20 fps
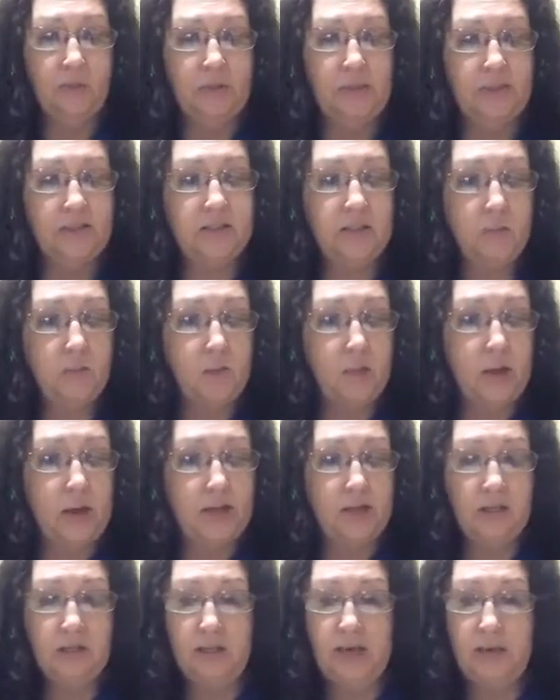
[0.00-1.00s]
Now, some
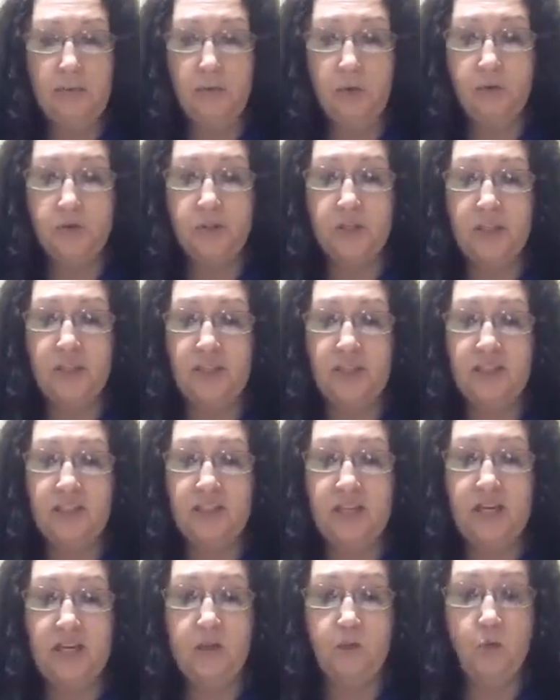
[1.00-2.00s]
product labels can
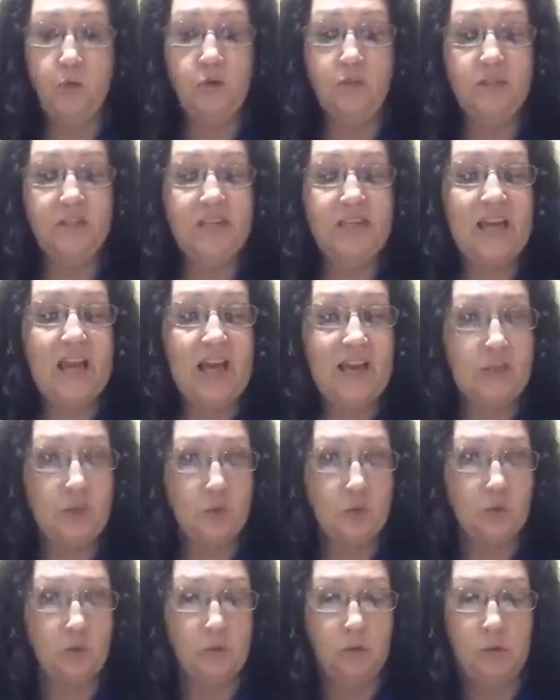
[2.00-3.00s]
contain the words
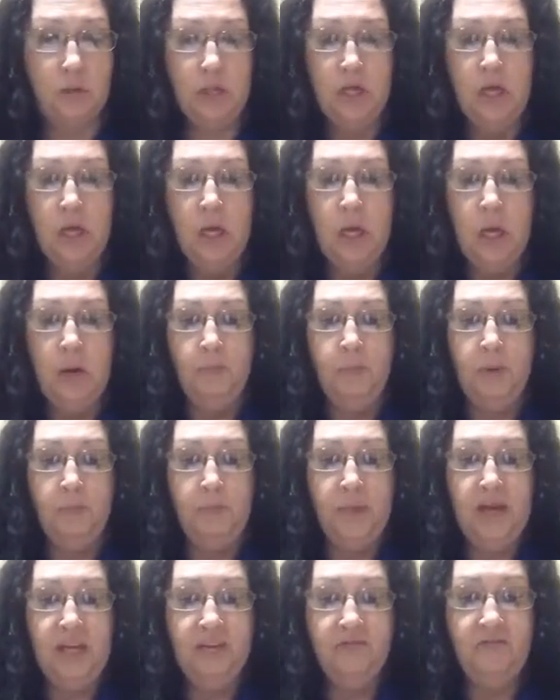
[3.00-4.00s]
natural, but
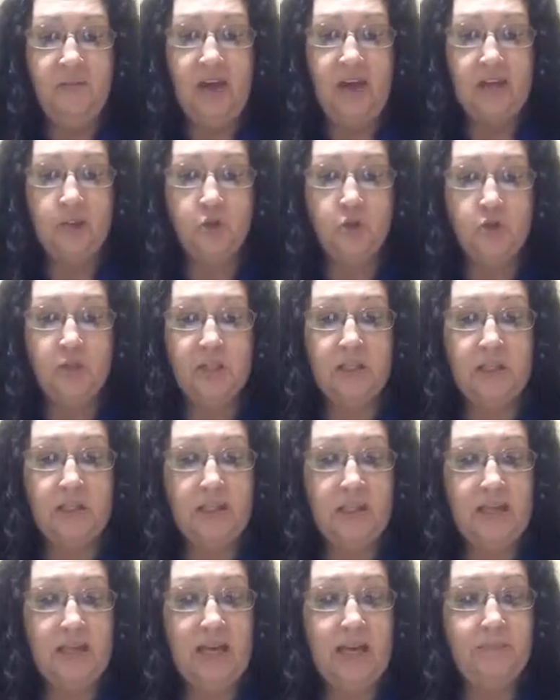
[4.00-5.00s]
manufacturers can
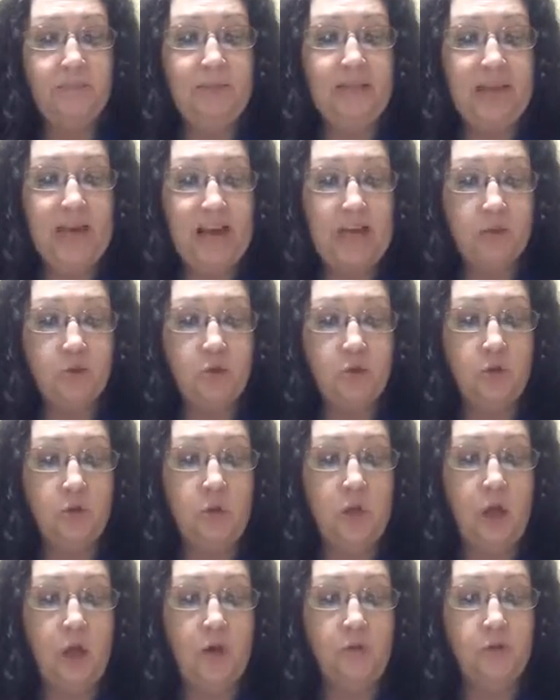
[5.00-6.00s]
claim
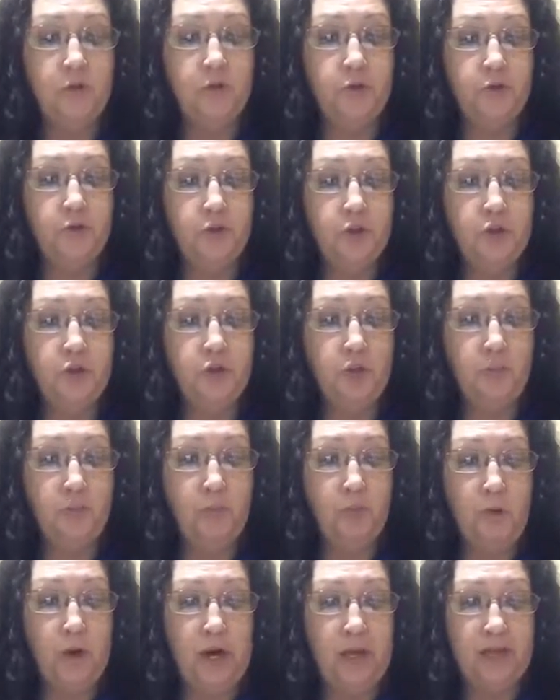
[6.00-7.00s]
natural on their nutritional
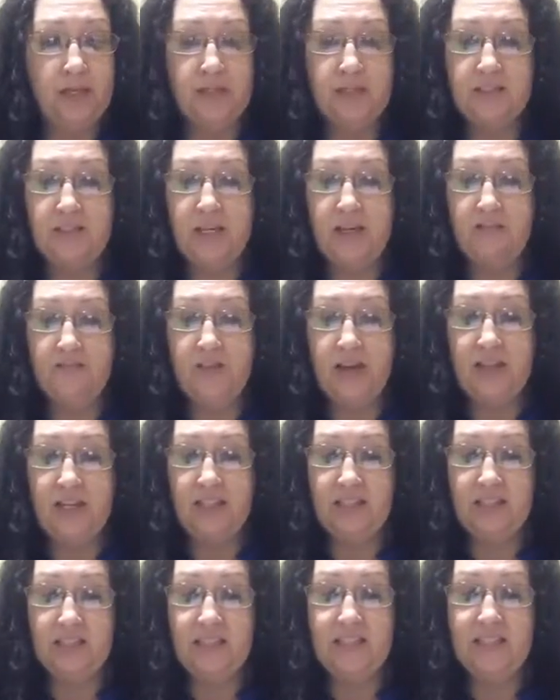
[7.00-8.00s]
products if
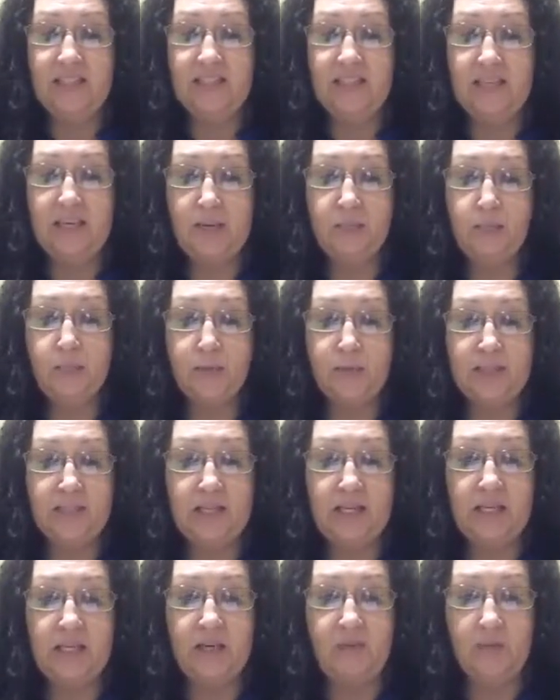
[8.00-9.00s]
at least
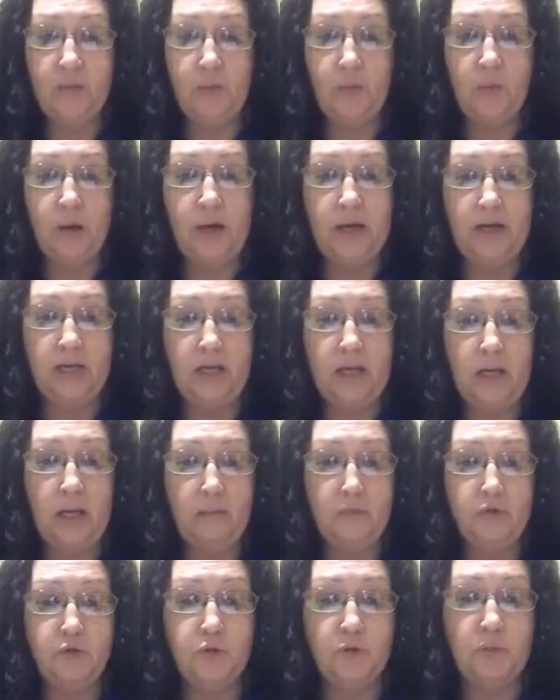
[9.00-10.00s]
10% of the product
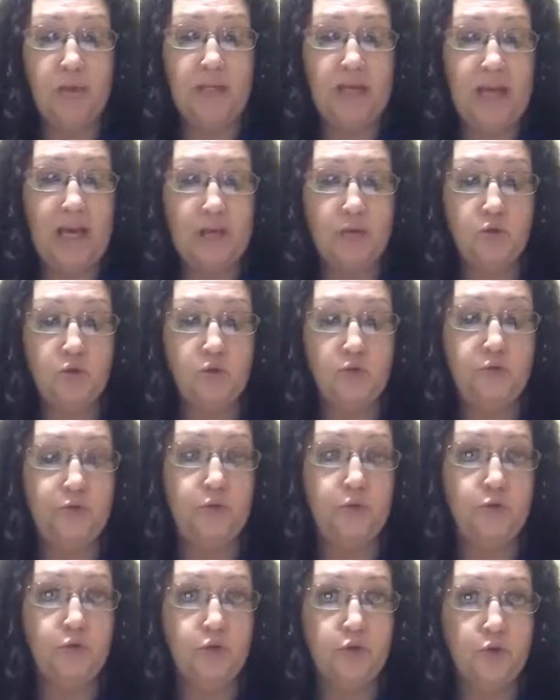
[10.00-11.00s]
comes from a natural
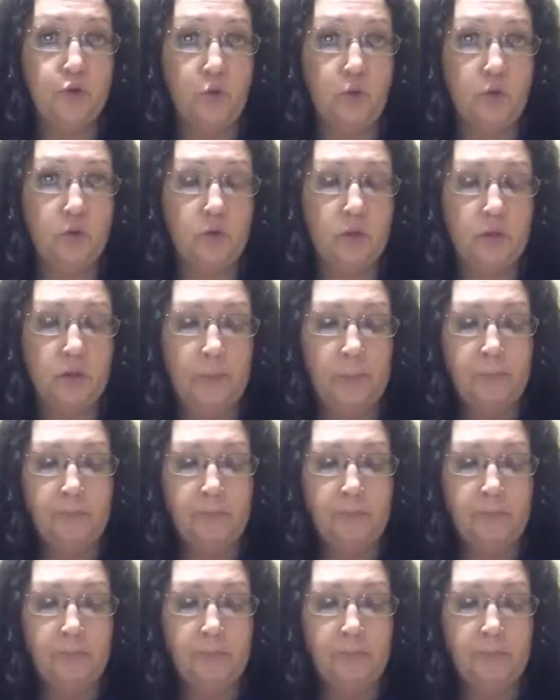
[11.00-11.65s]
food source.